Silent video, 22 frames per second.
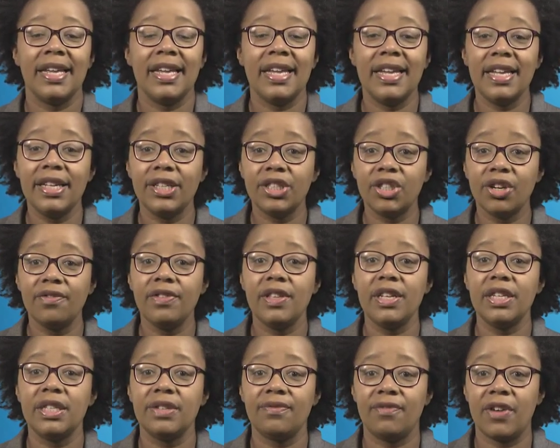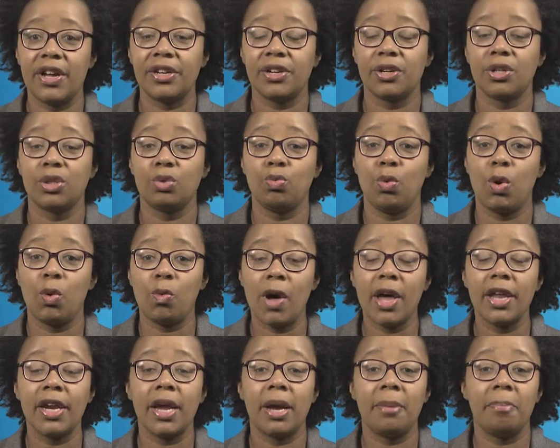Each of these funders will
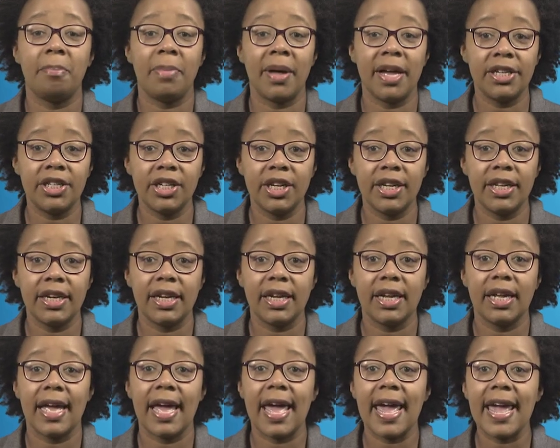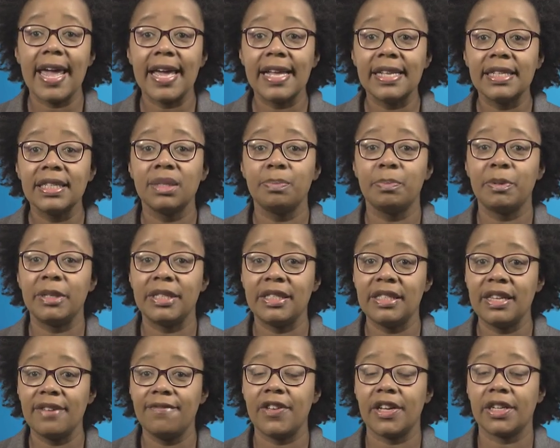want a budget and
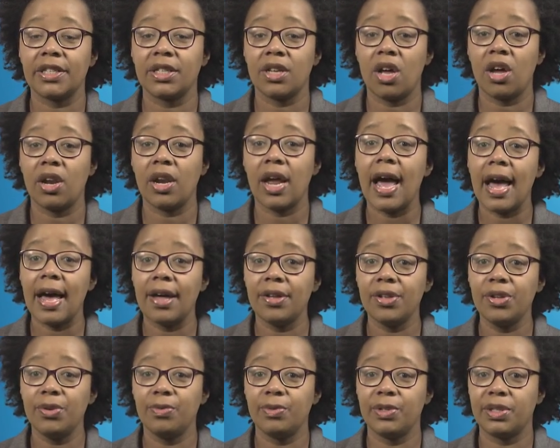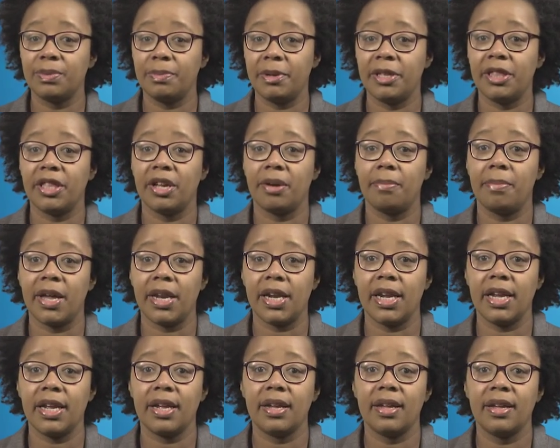specifics on how you will spend their
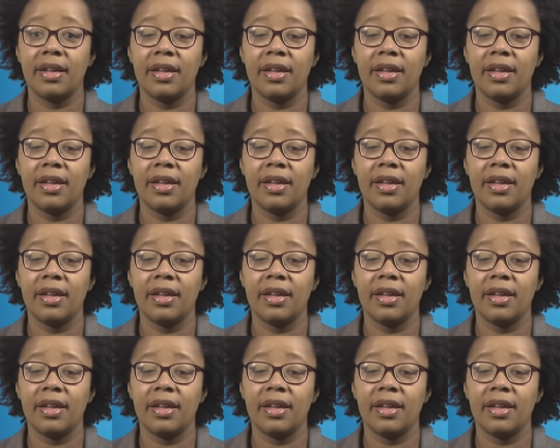money.